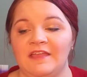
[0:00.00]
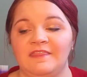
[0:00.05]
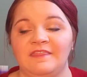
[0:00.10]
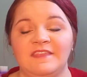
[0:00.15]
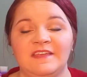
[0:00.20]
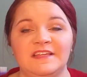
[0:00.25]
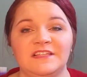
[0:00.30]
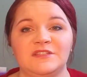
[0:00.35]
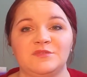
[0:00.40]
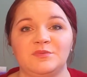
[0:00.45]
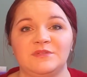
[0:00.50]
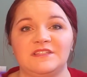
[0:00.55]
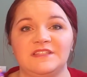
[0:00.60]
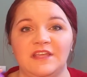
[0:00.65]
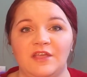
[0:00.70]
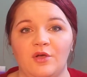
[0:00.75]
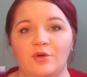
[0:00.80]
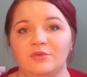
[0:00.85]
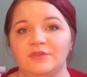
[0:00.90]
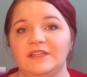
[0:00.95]
This was
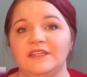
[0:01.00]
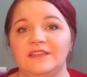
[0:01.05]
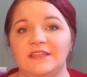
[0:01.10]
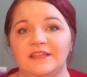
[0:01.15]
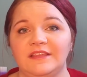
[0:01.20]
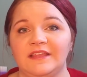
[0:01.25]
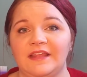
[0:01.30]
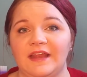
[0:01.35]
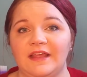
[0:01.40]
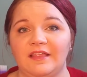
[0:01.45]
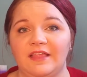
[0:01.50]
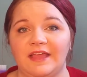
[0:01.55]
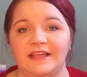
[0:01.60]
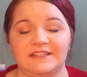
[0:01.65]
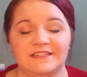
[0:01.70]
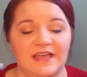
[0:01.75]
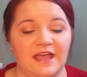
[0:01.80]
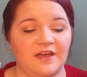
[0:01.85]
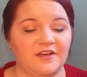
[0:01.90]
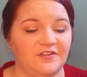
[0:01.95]
the only thing that I
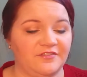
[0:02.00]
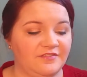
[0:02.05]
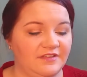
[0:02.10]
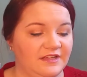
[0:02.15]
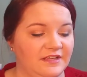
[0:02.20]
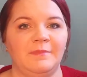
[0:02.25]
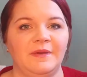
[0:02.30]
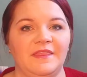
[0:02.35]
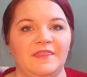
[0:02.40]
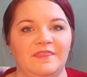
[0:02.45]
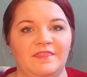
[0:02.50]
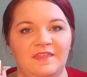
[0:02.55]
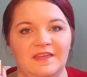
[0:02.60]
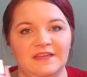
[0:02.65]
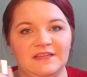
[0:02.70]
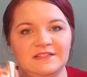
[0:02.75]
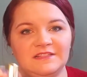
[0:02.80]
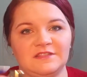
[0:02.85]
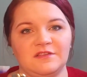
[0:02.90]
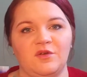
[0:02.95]
liked out of it. But
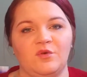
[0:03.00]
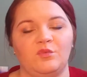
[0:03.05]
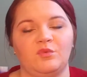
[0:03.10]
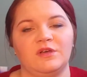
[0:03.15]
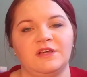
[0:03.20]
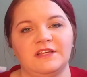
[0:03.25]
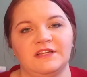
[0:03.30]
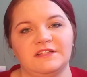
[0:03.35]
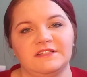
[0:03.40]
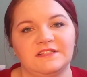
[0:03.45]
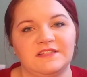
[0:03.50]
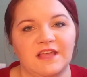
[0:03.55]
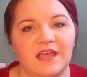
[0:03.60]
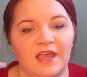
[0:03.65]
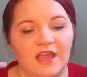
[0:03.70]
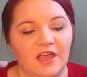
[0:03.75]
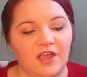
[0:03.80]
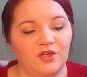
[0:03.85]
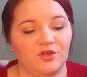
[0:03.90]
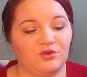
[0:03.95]
this was
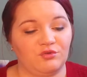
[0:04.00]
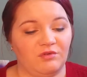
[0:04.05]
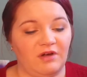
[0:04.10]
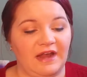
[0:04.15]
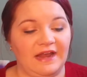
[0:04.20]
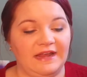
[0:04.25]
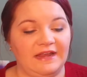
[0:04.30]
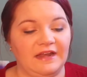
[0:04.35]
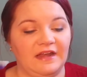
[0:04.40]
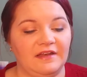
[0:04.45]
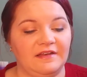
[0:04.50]
great.